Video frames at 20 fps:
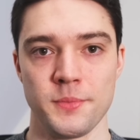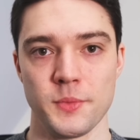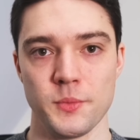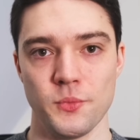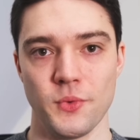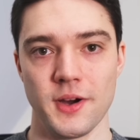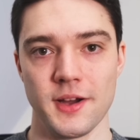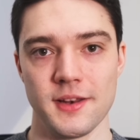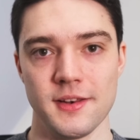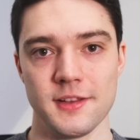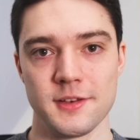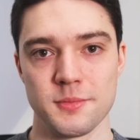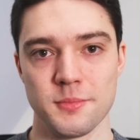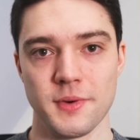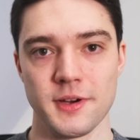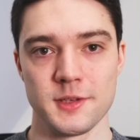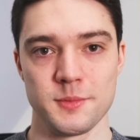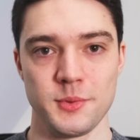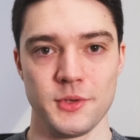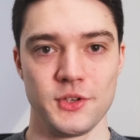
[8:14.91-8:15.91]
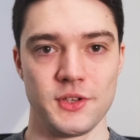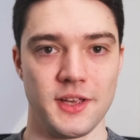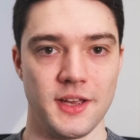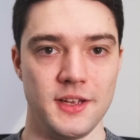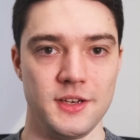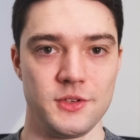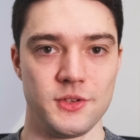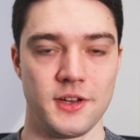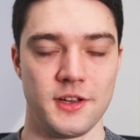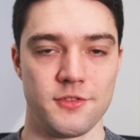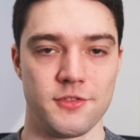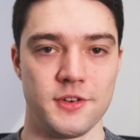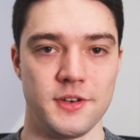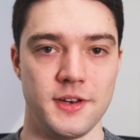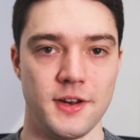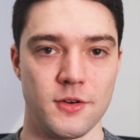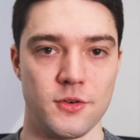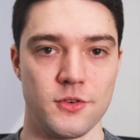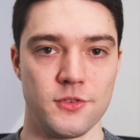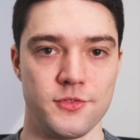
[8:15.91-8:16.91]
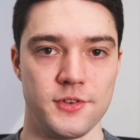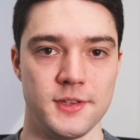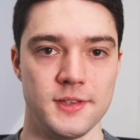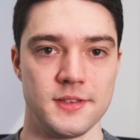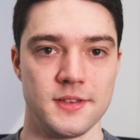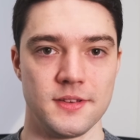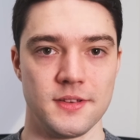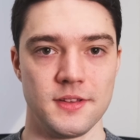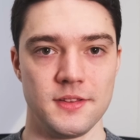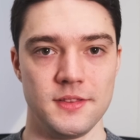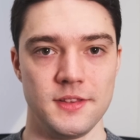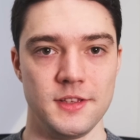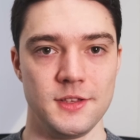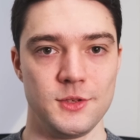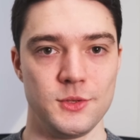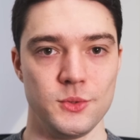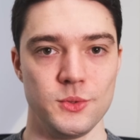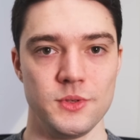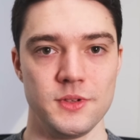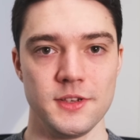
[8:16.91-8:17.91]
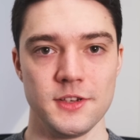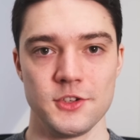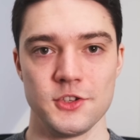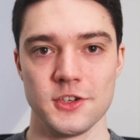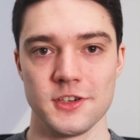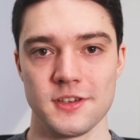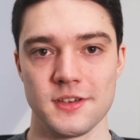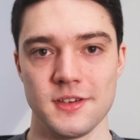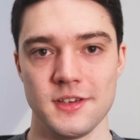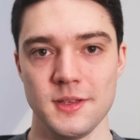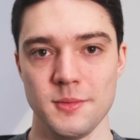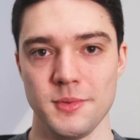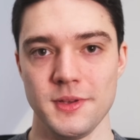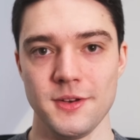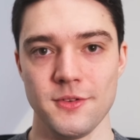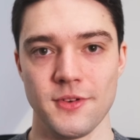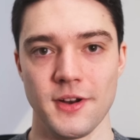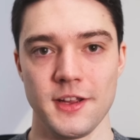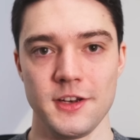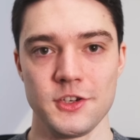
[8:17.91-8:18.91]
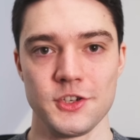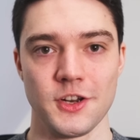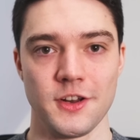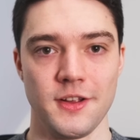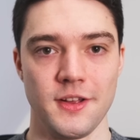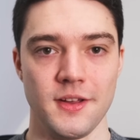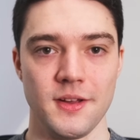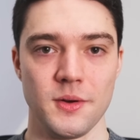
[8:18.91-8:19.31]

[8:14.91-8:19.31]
While it might be okay to have a narrow filter in the 2-digit dB range,